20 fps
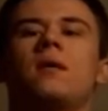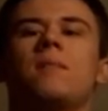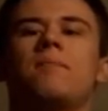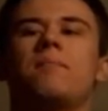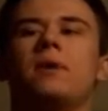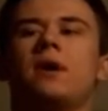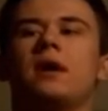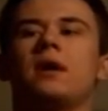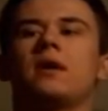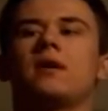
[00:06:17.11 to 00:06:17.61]

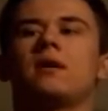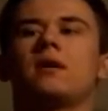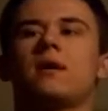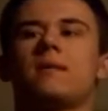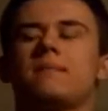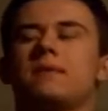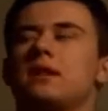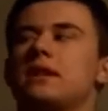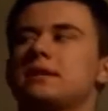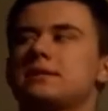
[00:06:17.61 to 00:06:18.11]
But, I
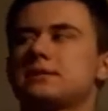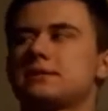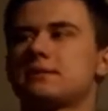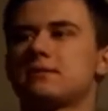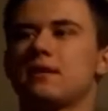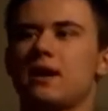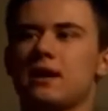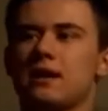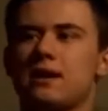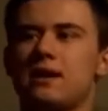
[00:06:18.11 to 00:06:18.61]
mean,
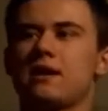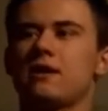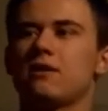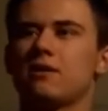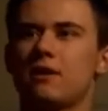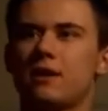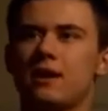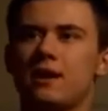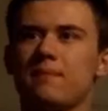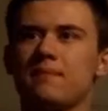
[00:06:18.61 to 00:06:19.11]

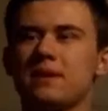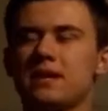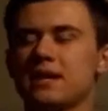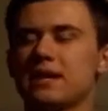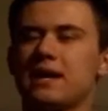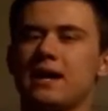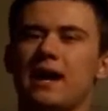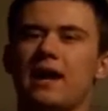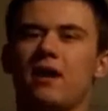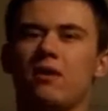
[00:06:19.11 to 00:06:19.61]
Kira, I mean,
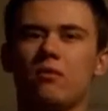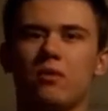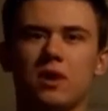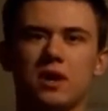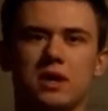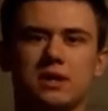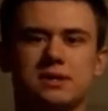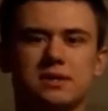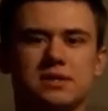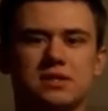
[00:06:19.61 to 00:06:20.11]
it kind of
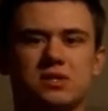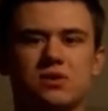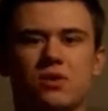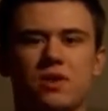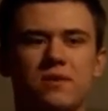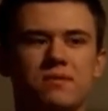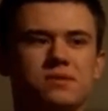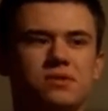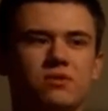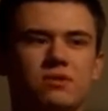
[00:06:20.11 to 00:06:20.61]
works. The
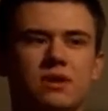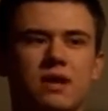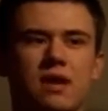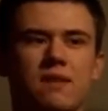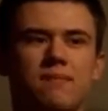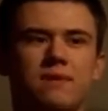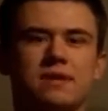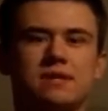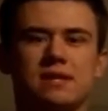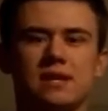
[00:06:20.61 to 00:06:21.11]
story was okay,
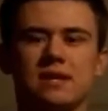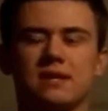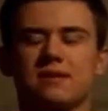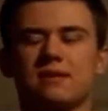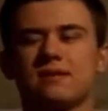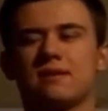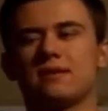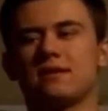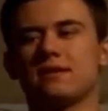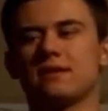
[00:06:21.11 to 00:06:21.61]
but it's
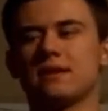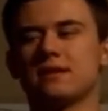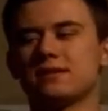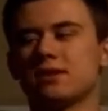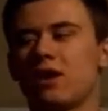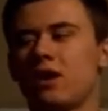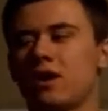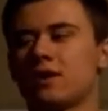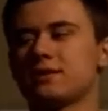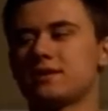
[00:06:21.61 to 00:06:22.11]
like, it's
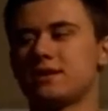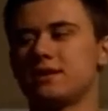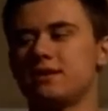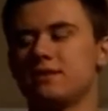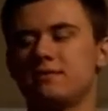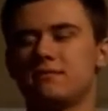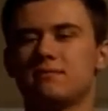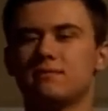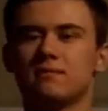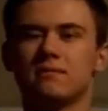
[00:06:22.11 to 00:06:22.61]
hard
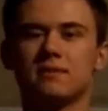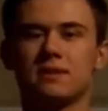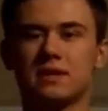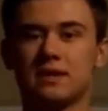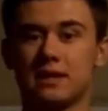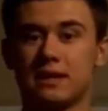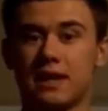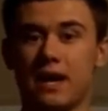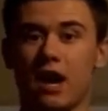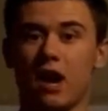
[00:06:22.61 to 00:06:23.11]
to
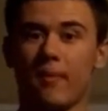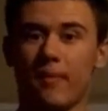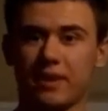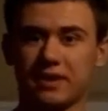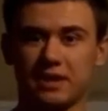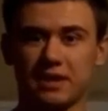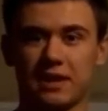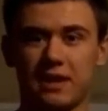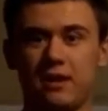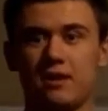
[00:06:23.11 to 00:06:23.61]
care
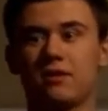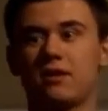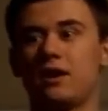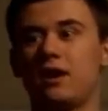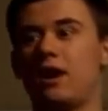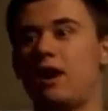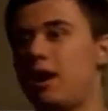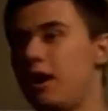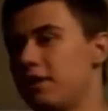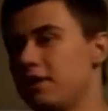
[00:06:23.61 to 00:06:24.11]
about the
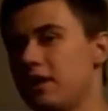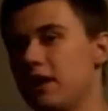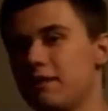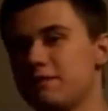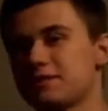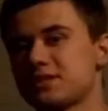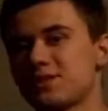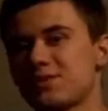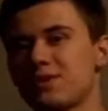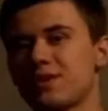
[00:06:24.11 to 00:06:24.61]
Kira-Han
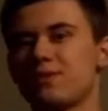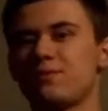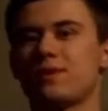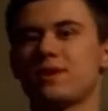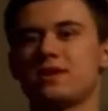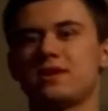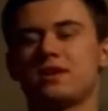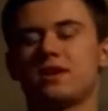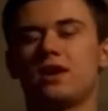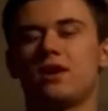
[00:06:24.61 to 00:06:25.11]
love story
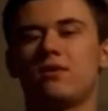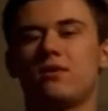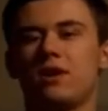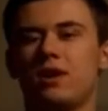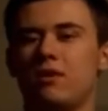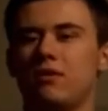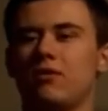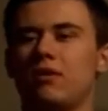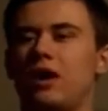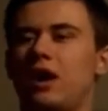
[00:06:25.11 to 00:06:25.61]
when you know,
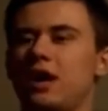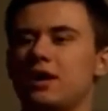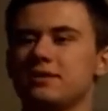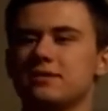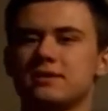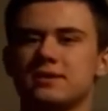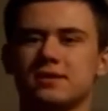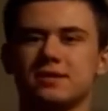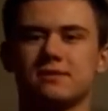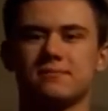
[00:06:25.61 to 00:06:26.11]
oh,
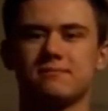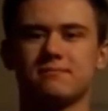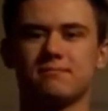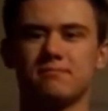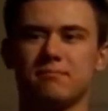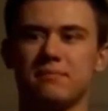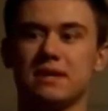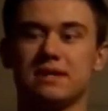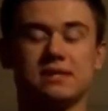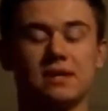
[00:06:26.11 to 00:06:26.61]
Han just
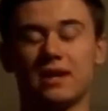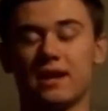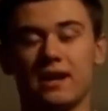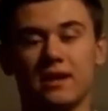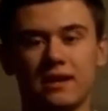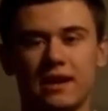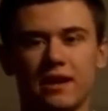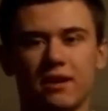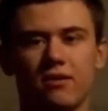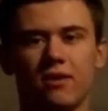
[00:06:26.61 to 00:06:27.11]
meets
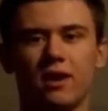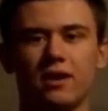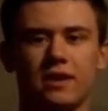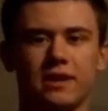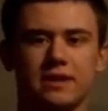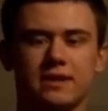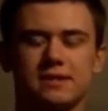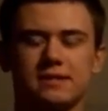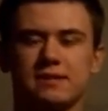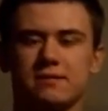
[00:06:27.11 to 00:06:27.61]
Leia later on.
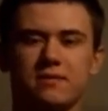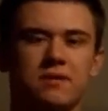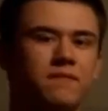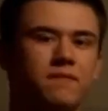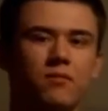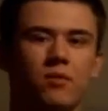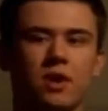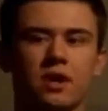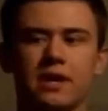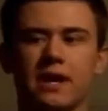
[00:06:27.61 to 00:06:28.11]
Like, it doesn't
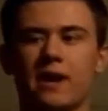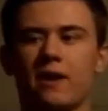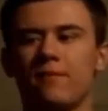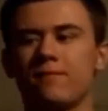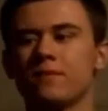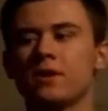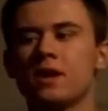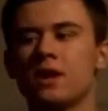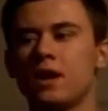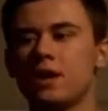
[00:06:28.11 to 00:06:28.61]
even work
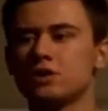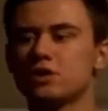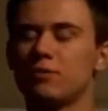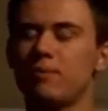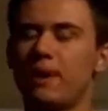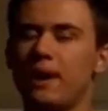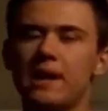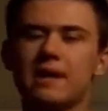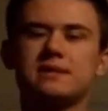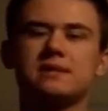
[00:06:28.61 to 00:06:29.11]
out.
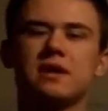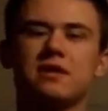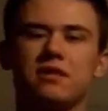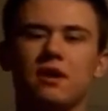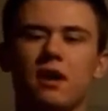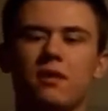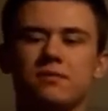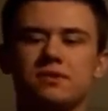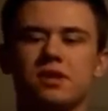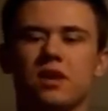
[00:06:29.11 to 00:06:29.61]
Tobias, I
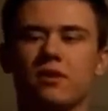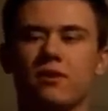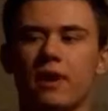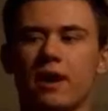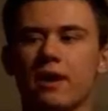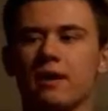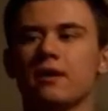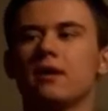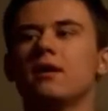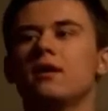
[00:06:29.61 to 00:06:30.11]
thought, was
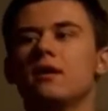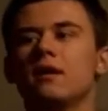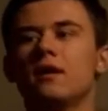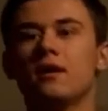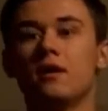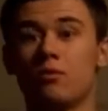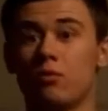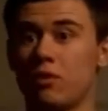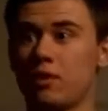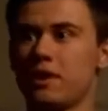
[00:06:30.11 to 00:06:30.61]
alright.
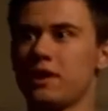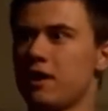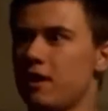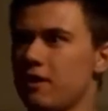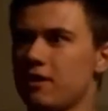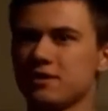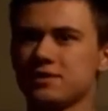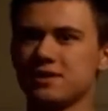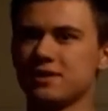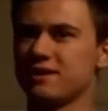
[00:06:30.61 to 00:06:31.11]
Woody
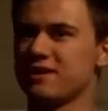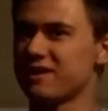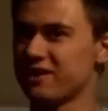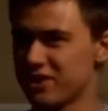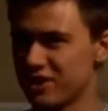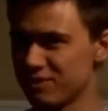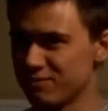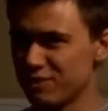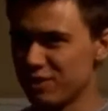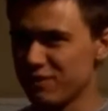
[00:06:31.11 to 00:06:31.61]
Harrelson in a
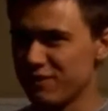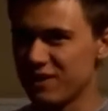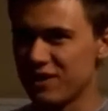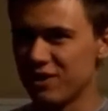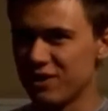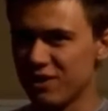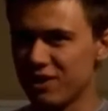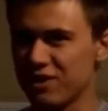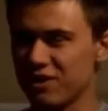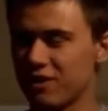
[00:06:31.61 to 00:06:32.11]
good movie.
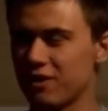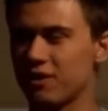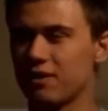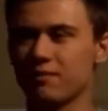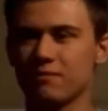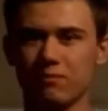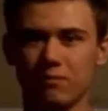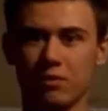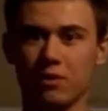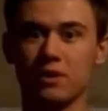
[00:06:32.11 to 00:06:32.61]

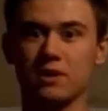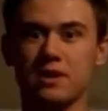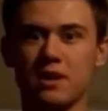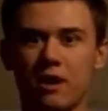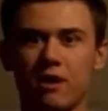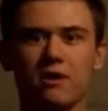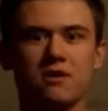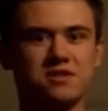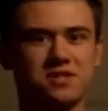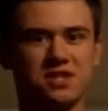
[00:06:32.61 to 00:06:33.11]
Or Woody
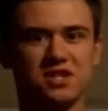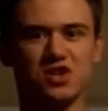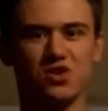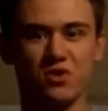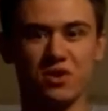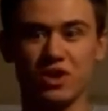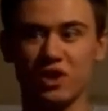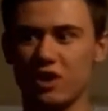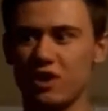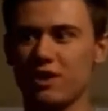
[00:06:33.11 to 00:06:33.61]
Harrelson
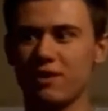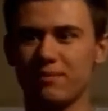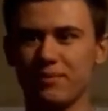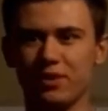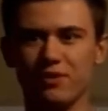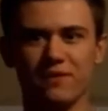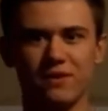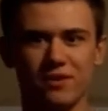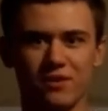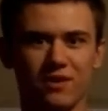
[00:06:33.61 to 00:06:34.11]
doing good in a
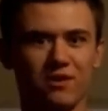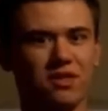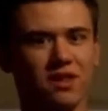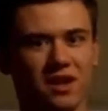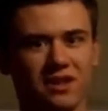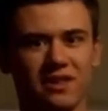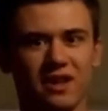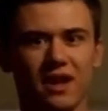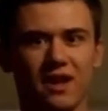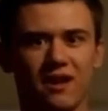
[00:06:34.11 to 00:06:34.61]
movie. Who'd have
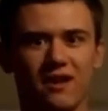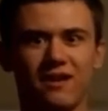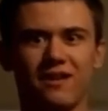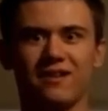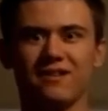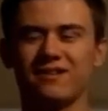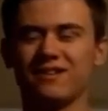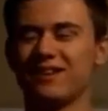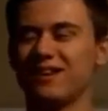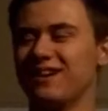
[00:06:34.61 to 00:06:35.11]
thought
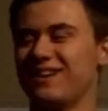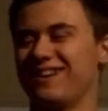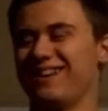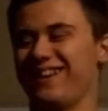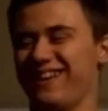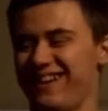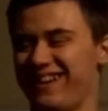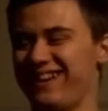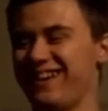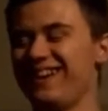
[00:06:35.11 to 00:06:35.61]
that, huh?
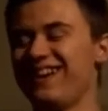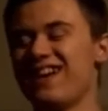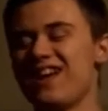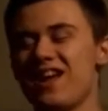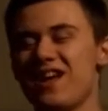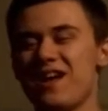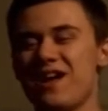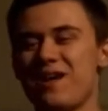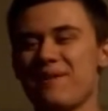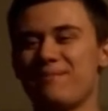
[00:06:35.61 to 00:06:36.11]

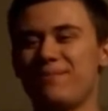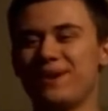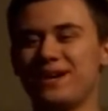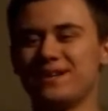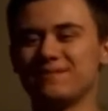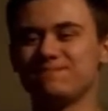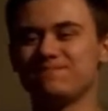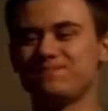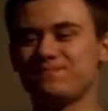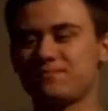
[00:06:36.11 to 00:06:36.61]

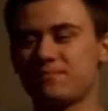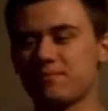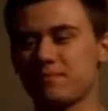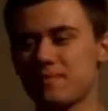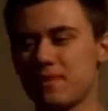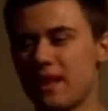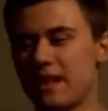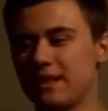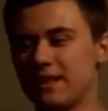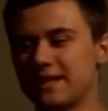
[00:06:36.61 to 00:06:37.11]
But
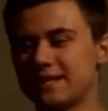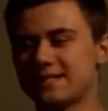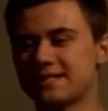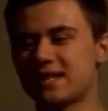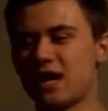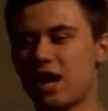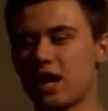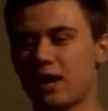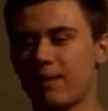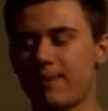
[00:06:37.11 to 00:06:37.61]
let's
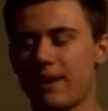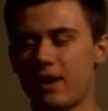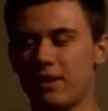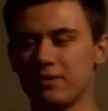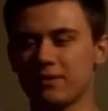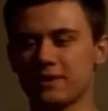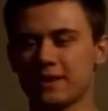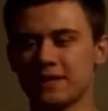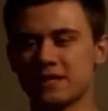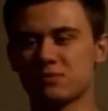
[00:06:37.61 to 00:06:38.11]
talk
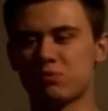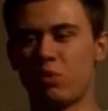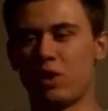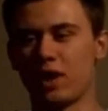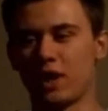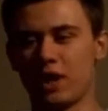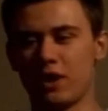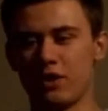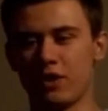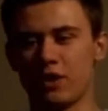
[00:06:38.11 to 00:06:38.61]
about this
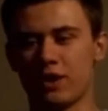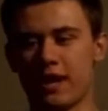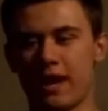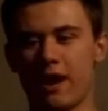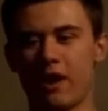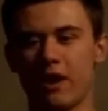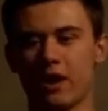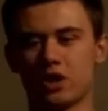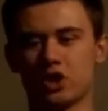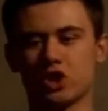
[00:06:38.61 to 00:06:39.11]
one other
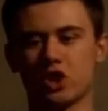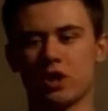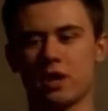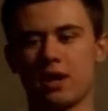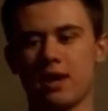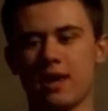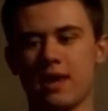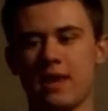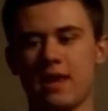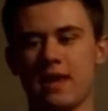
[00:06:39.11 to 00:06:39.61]
character
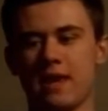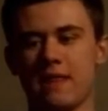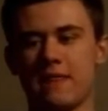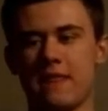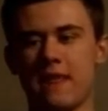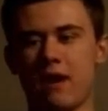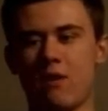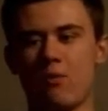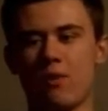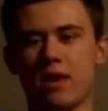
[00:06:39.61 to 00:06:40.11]

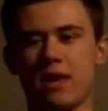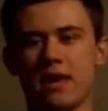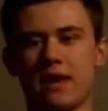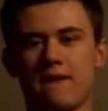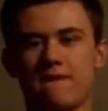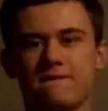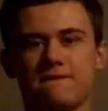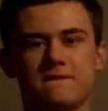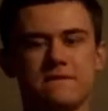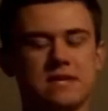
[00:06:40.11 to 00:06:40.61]
that we
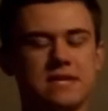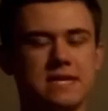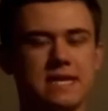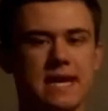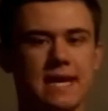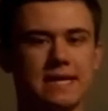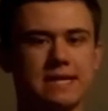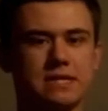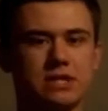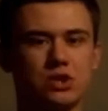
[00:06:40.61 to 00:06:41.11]
have
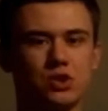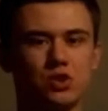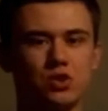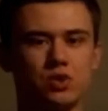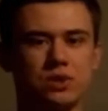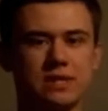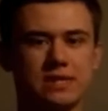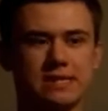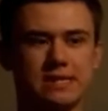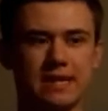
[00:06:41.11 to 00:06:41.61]
yet to
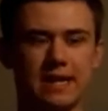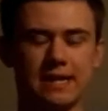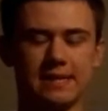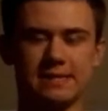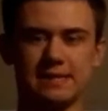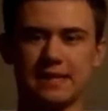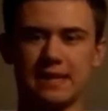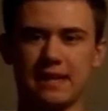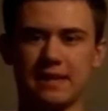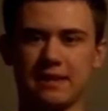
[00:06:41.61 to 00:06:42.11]

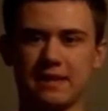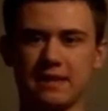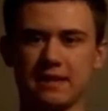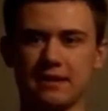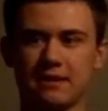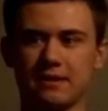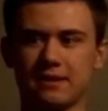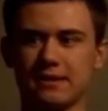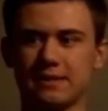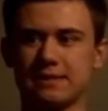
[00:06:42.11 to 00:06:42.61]
discuss, and I
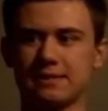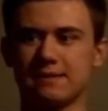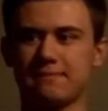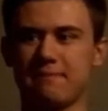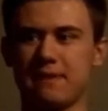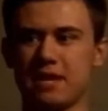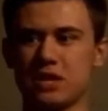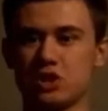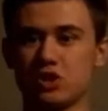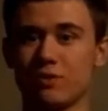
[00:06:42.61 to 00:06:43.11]
think is a
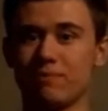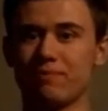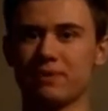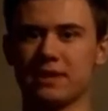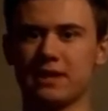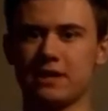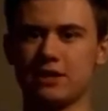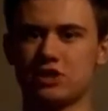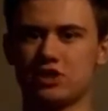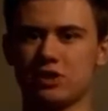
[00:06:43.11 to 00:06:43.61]
major
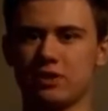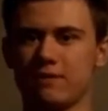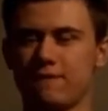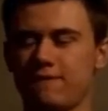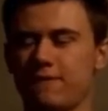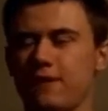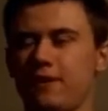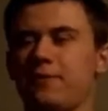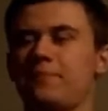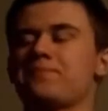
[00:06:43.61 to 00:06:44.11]
implication of
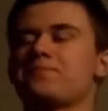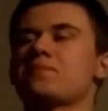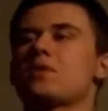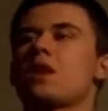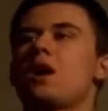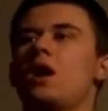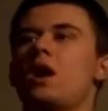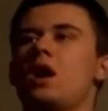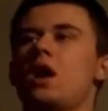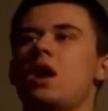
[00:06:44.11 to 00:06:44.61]
the film.
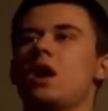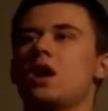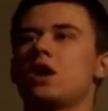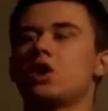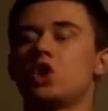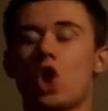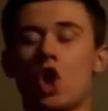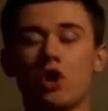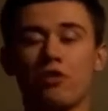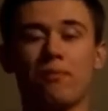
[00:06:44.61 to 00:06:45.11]

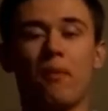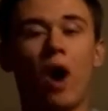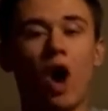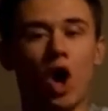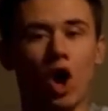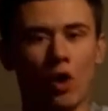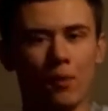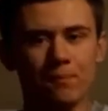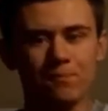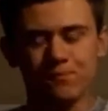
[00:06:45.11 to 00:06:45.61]
Darth
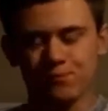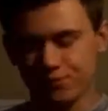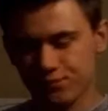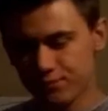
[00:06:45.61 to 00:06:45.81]
Maul.